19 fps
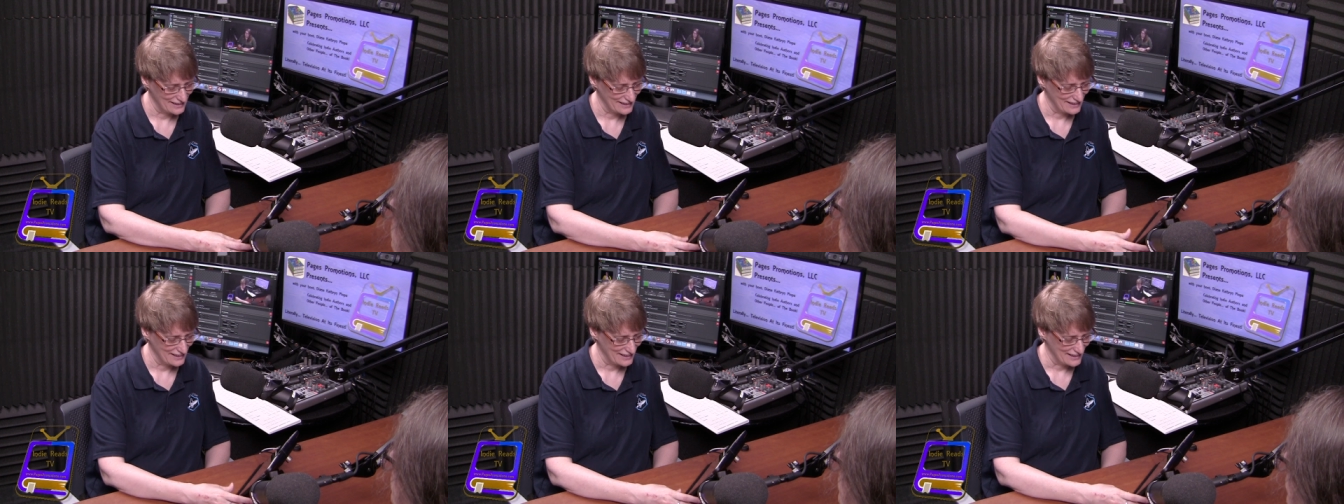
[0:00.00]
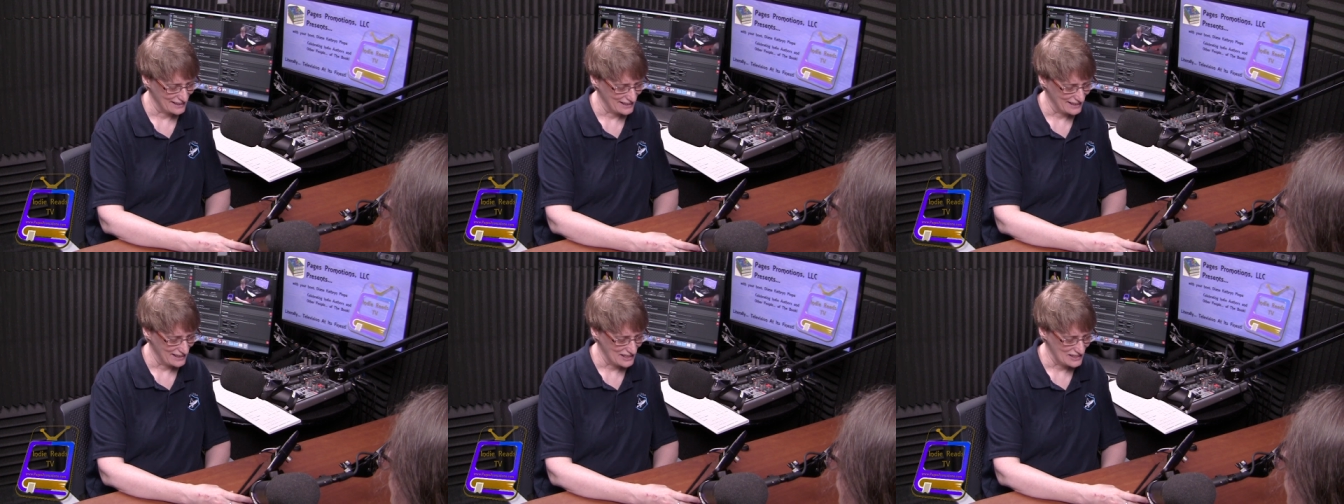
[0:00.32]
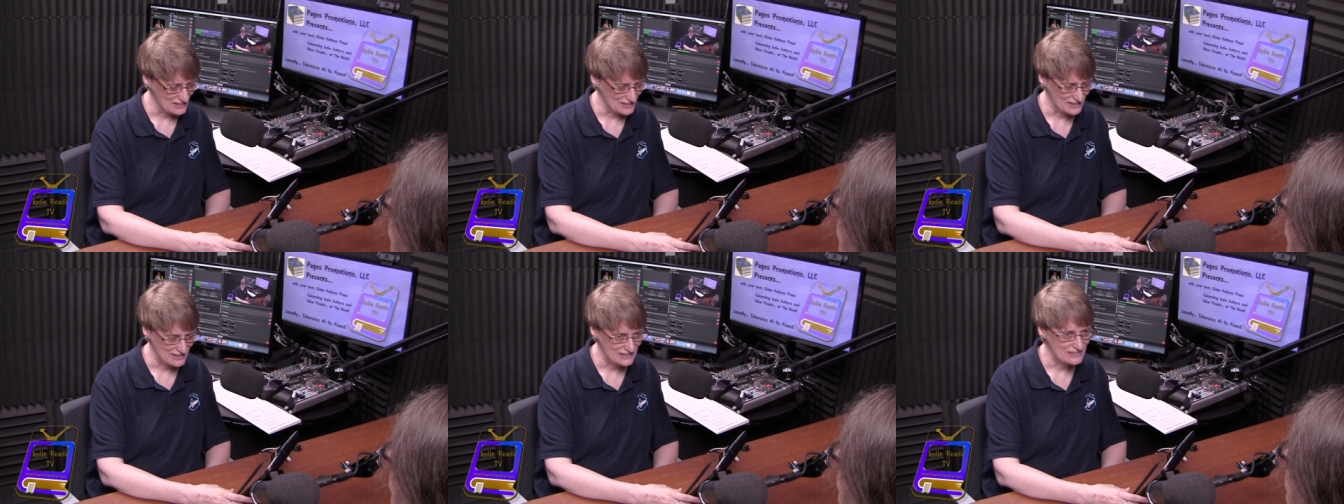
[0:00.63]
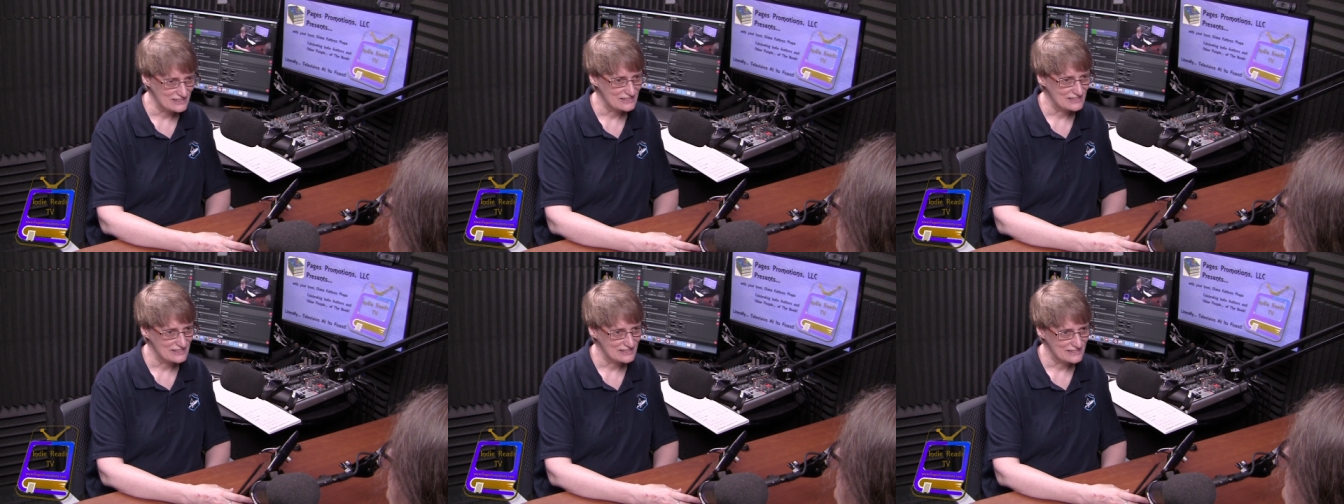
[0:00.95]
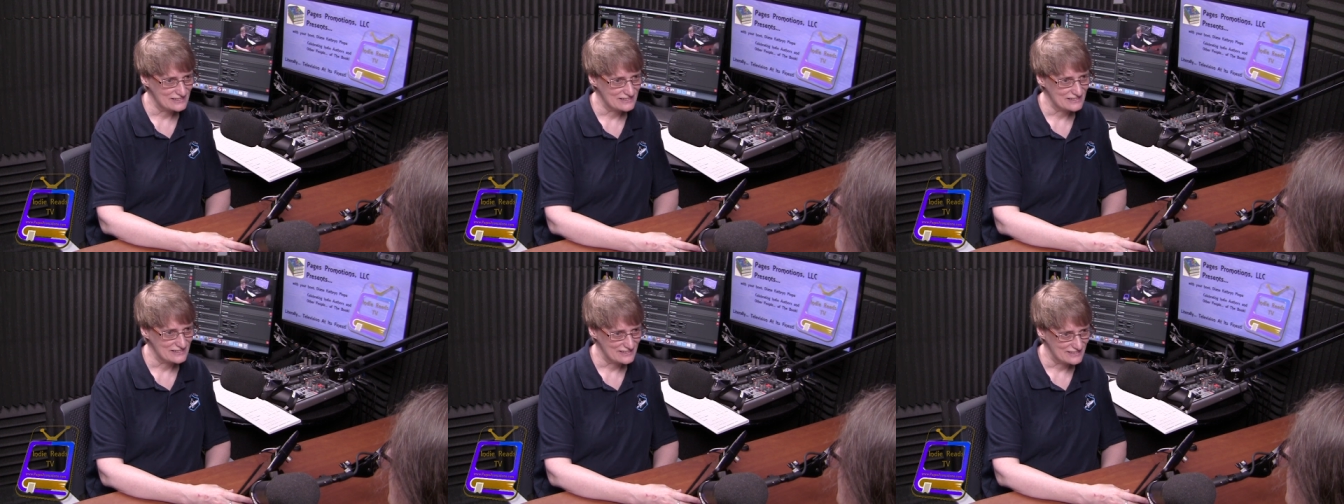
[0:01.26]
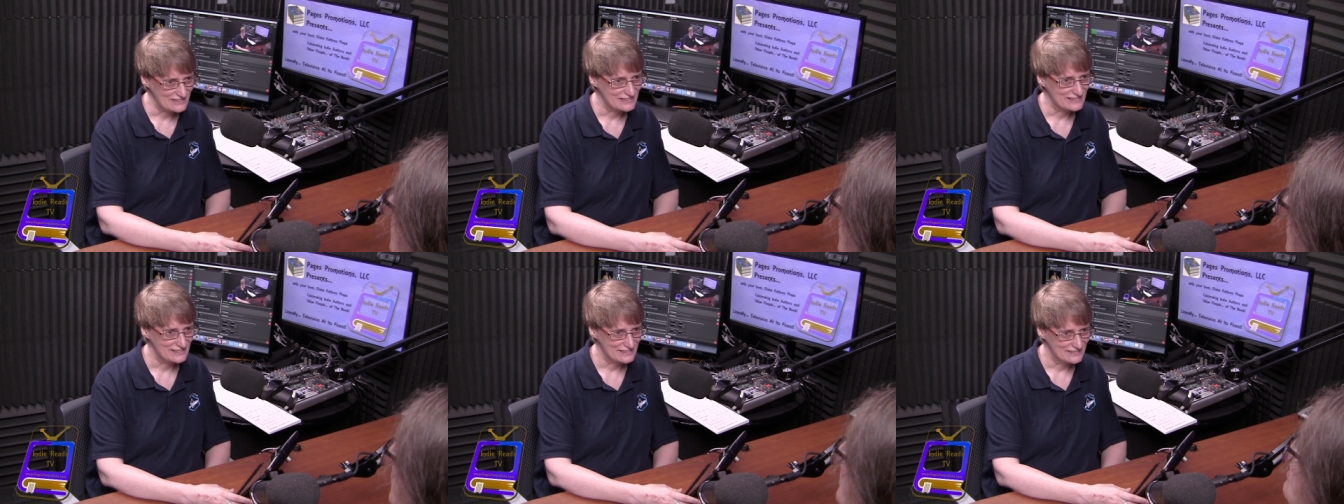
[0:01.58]
a toy, but then it's two or
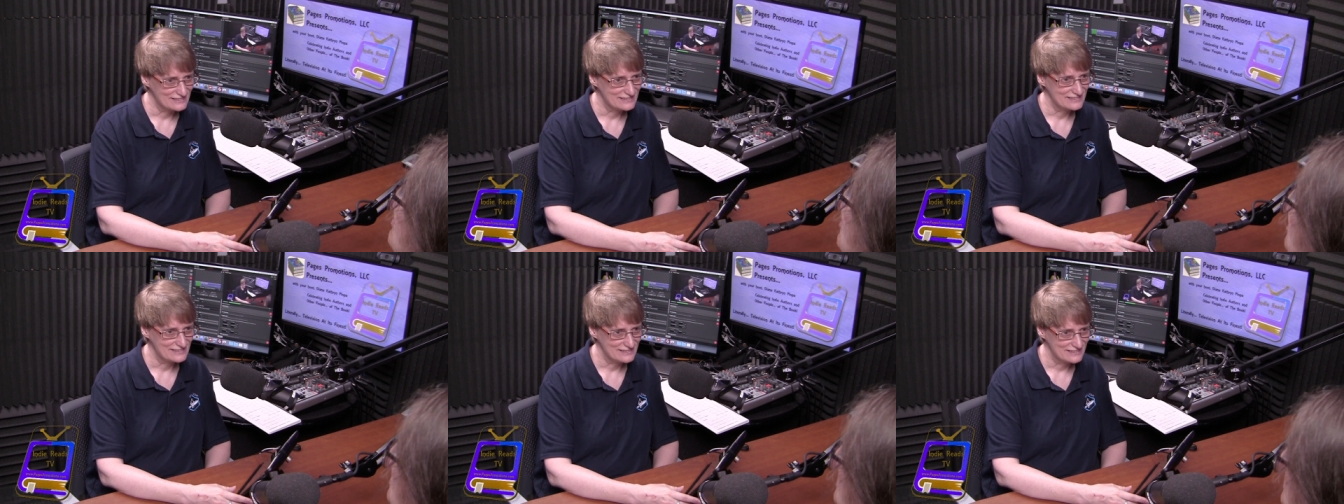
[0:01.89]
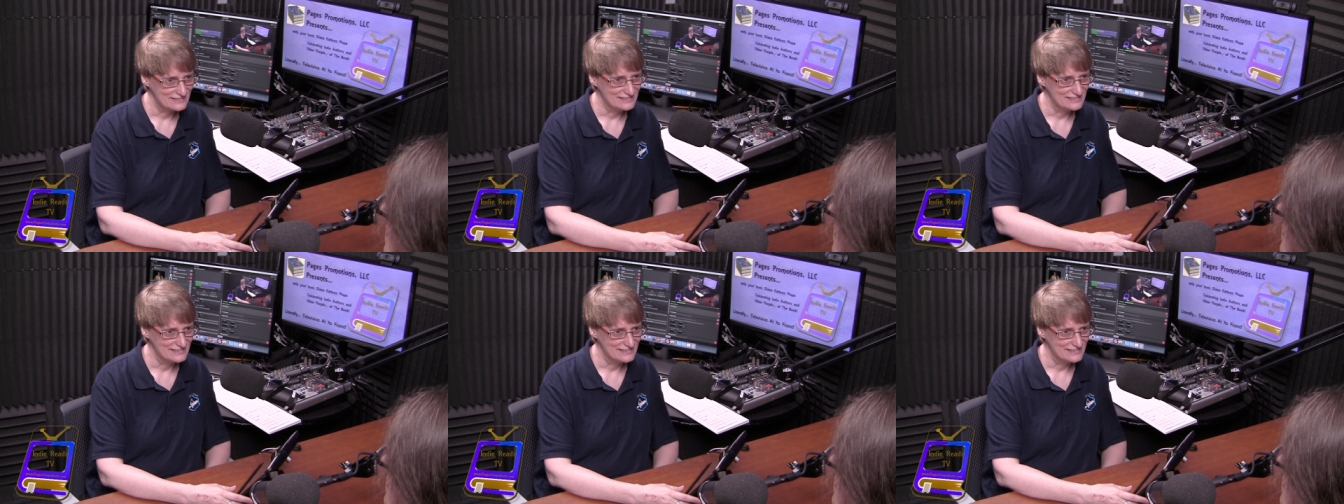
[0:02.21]
three books.